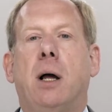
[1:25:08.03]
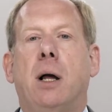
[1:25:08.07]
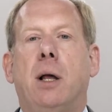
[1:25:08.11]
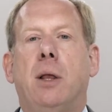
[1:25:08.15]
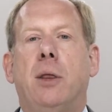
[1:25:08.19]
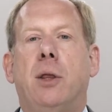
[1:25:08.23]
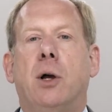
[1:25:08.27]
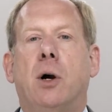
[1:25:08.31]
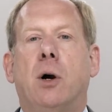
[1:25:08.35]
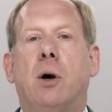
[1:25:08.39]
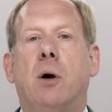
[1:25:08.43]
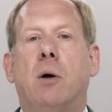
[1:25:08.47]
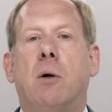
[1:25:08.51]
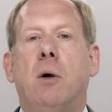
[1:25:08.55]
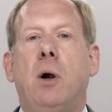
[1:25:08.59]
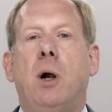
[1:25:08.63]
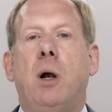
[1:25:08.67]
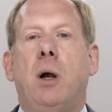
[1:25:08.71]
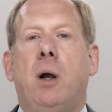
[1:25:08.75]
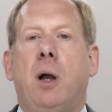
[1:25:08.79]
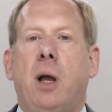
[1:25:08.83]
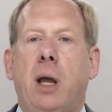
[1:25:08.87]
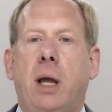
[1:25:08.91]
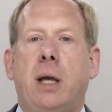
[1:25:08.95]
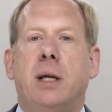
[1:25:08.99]
there
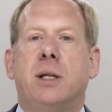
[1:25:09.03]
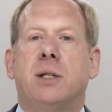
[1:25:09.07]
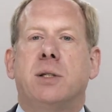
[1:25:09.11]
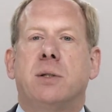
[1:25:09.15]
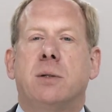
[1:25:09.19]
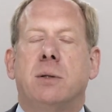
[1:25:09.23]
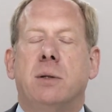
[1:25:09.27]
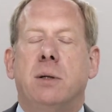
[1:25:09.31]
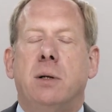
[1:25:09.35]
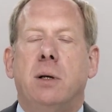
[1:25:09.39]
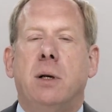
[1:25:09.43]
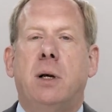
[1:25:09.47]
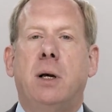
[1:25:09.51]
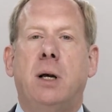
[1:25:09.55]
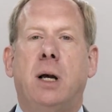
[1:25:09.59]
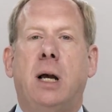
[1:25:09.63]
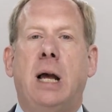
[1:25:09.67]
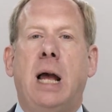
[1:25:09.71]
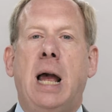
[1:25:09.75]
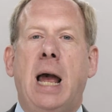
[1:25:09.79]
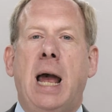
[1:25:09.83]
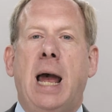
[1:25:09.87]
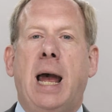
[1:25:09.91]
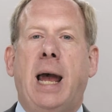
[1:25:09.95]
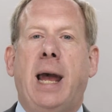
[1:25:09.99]
is
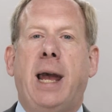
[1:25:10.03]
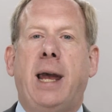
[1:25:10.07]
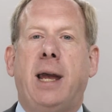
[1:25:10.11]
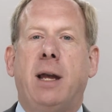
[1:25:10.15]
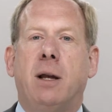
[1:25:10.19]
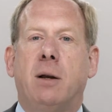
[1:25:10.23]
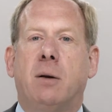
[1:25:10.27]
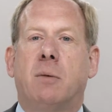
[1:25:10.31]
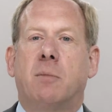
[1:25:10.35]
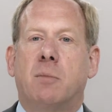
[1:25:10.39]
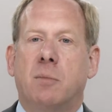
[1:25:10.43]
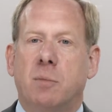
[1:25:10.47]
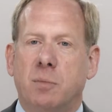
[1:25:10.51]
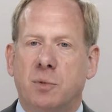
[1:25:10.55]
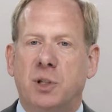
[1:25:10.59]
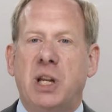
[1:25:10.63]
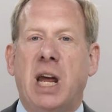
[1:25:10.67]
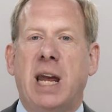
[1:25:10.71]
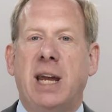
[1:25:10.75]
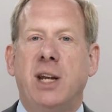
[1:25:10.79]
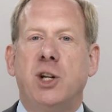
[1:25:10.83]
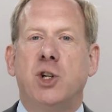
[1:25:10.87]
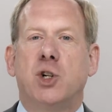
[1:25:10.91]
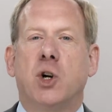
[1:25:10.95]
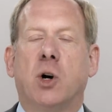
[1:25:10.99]
a
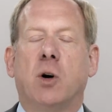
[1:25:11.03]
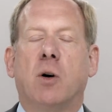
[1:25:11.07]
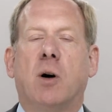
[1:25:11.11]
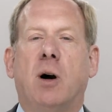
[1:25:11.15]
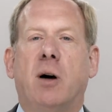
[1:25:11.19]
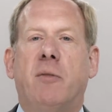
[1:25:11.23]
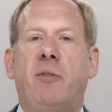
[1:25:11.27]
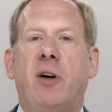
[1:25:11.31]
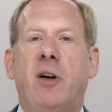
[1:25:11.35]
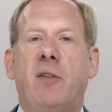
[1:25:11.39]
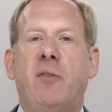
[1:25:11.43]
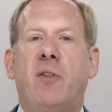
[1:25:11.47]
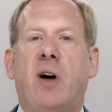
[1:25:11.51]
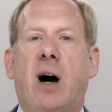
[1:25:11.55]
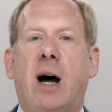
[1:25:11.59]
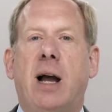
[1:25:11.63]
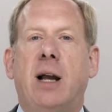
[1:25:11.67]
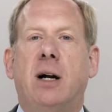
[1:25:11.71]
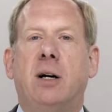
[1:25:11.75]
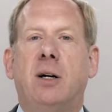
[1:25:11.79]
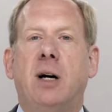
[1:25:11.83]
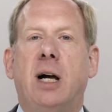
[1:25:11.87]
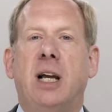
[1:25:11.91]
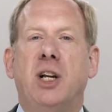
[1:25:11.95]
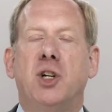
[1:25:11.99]
danger of a
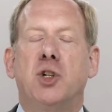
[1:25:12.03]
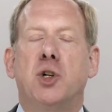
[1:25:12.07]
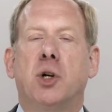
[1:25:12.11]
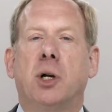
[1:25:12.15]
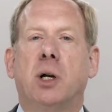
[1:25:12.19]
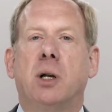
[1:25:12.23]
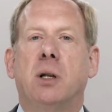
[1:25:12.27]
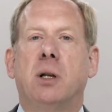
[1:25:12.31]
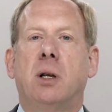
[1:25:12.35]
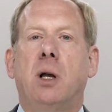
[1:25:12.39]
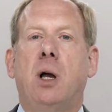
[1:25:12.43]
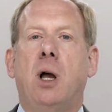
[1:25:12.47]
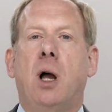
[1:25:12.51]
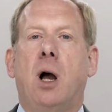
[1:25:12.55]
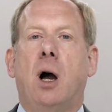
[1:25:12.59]
violation